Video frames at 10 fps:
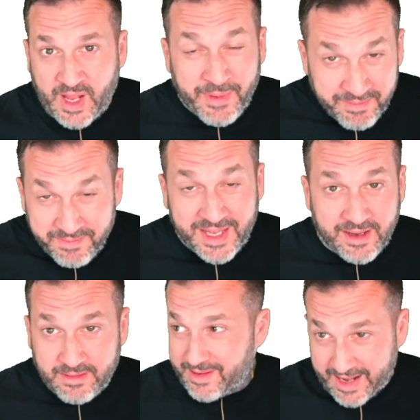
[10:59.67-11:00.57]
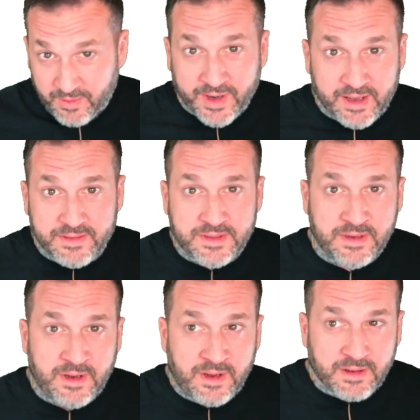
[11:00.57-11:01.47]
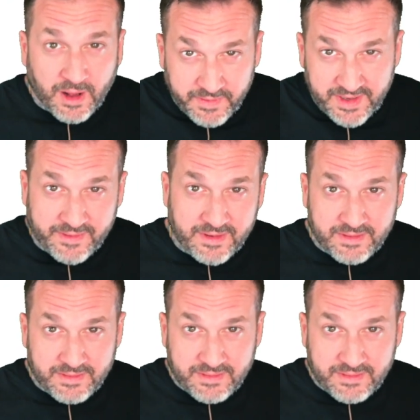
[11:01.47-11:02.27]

I meant me, not anyone else. All the other